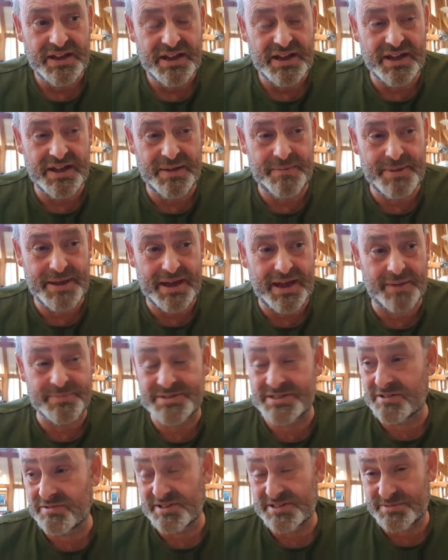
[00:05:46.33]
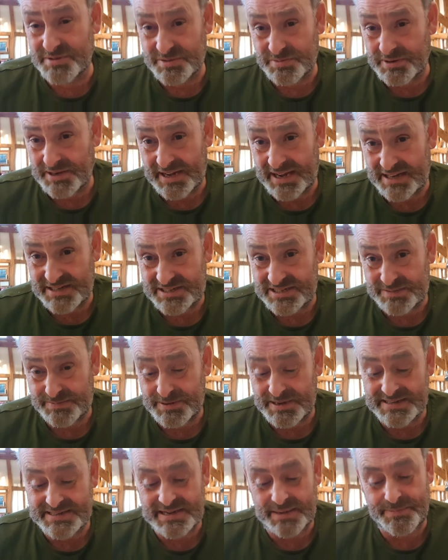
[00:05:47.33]
up to Christmas when it actually
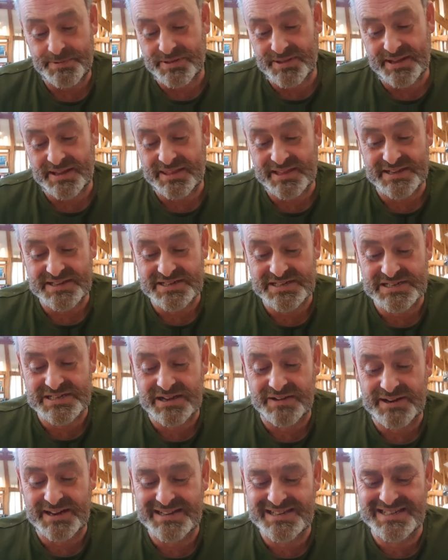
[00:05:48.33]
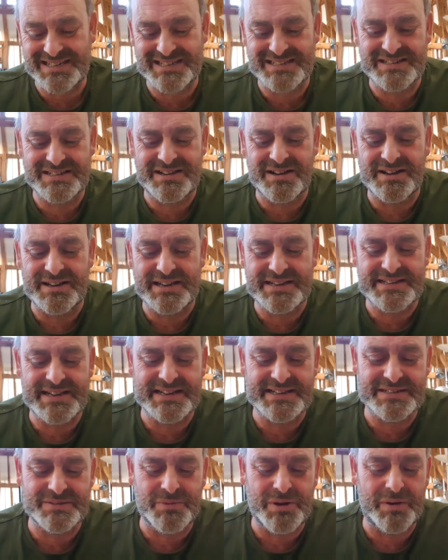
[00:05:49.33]
speeds up, and then things just slowly. It just kind of
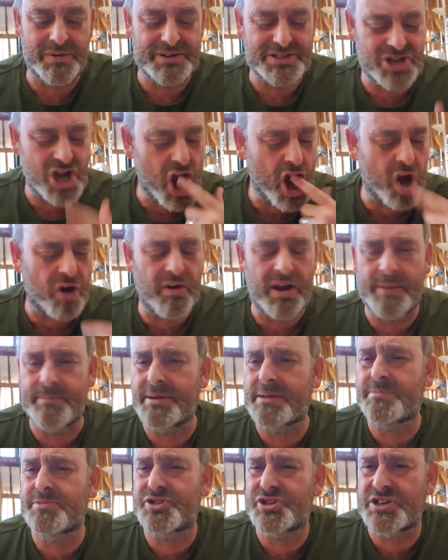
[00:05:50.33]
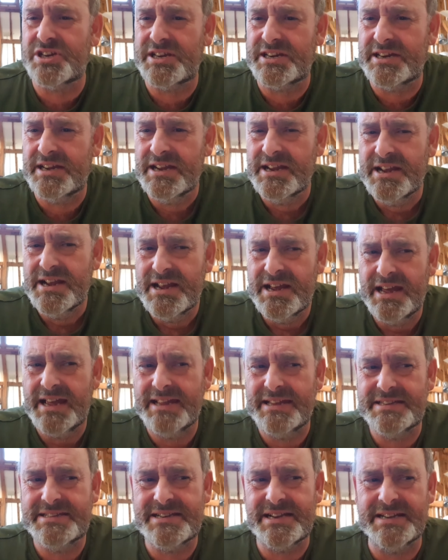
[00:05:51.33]
takes a while. It's like a great big machine.
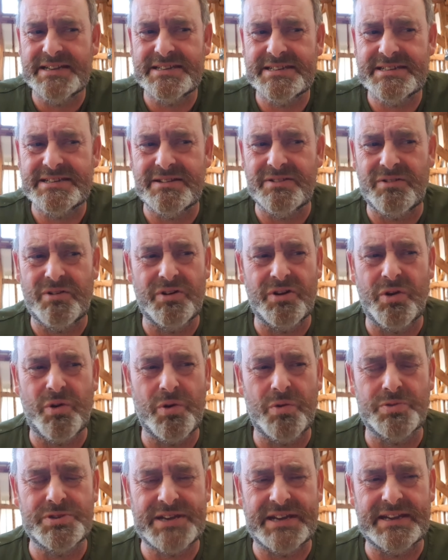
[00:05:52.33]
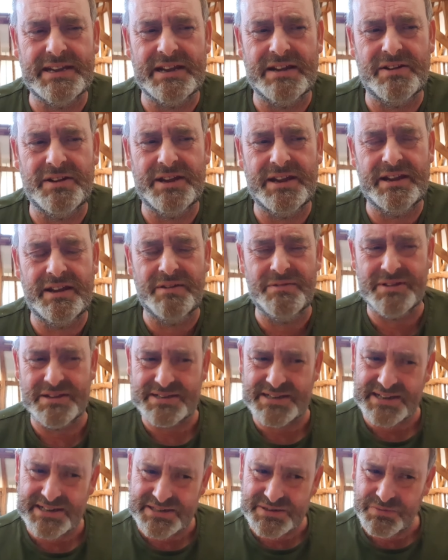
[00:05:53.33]
It takes an oil tanker, it
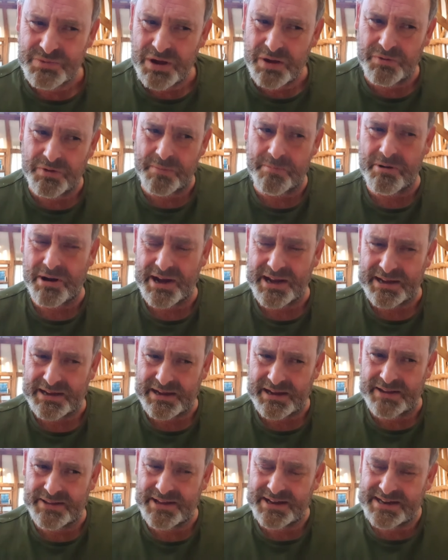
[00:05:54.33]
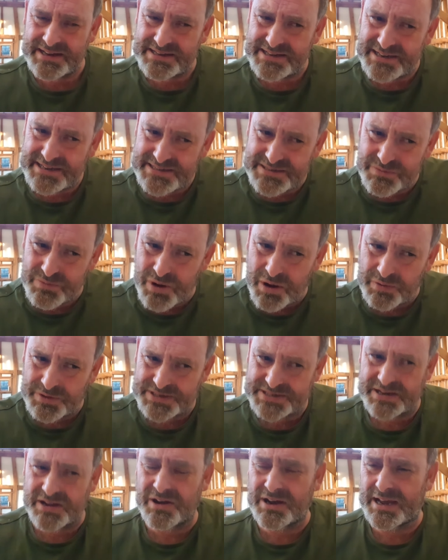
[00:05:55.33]
takes a while to break, and then it takes a while to
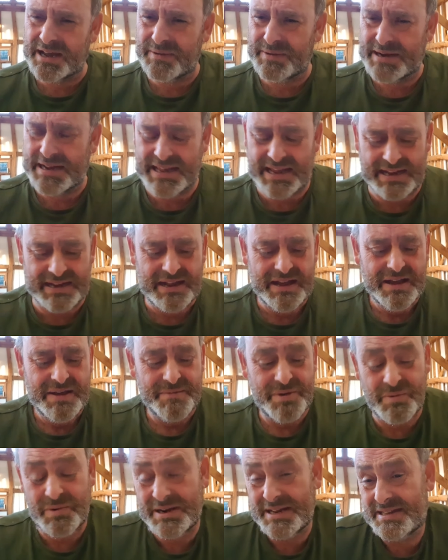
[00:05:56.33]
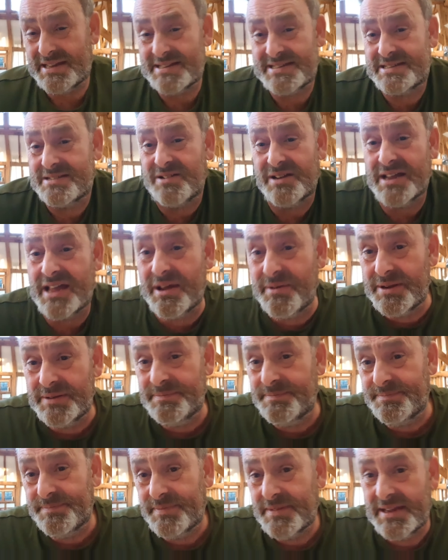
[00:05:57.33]
start going again. But when it does start
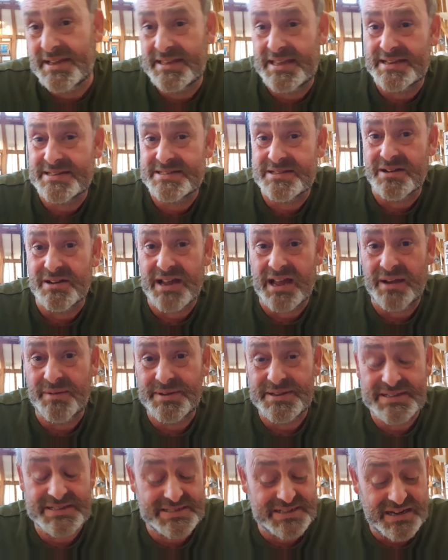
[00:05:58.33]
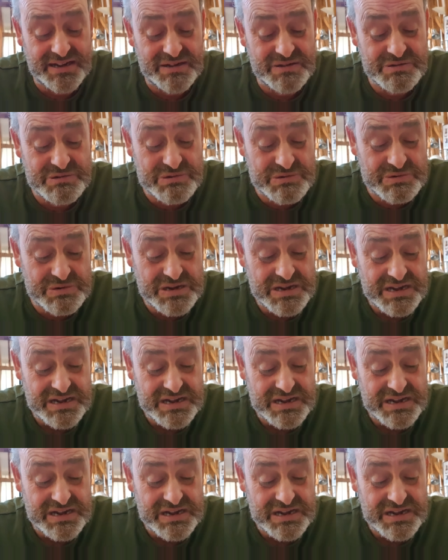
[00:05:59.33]
going, it does start going. So